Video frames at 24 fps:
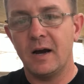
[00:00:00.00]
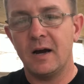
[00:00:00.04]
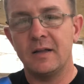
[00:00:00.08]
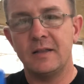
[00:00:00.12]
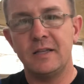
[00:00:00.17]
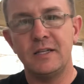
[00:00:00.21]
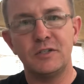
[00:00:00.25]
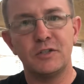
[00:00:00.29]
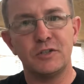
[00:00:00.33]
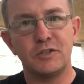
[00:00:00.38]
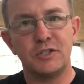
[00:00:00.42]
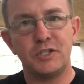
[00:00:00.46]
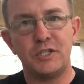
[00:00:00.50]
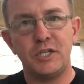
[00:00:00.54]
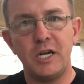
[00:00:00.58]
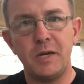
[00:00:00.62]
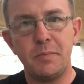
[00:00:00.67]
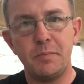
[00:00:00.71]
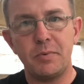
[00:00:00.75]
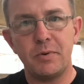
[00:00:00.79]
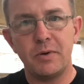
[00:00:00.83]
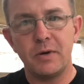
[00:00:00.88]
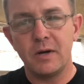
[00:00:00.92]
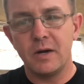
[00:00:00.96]
These are
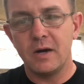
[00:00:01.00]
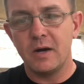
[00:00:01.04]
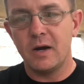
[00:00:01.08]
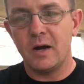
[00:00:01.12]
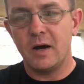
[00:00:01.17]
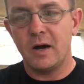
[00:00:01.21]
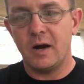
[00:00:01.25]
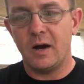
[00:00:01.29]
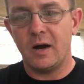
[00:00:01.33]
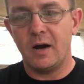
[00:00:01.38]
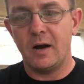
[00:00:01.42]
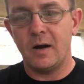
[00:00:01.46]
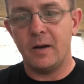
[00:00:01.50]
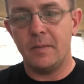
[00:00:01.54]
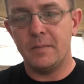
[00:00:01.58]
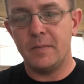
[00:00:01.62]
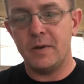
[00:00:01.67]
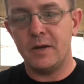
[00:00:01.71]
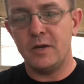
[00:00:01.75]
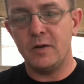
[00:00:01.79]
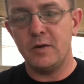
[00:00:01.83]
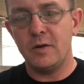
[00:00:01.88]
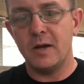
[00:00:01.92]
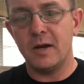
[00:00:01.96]
cheap,
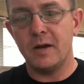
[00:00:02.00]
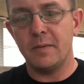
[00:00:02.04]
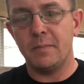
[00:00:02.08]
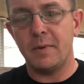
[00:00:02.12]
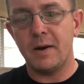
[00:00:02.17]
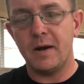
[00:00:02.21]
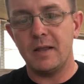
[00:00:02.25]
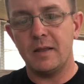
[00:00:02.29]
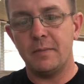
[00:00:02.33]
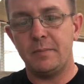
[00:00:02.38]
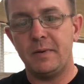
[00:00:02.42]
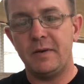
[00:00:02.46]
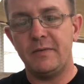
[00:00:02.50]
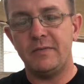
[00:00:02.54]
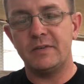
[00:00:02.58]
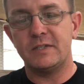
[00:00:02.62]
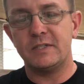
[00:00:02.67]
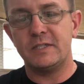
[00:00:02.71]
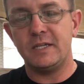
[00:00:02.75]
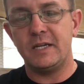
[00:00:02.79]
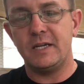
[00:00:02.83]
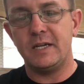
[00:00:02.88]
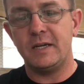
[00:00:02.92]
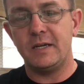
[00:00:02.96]
and you got to buy the
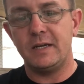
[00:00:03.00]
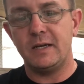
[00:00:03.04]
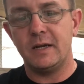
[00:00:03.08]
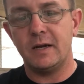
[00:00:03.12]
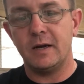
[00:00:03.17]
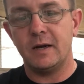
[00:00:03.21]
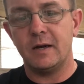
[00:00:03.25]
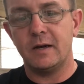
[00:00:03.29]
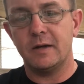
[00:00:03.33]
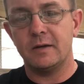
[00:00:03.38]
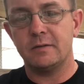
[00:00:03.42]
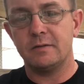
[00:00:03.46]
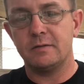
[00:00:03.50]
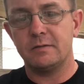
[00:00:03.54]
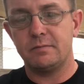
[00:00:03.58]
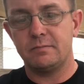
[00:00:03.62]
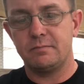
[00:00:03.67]
PVC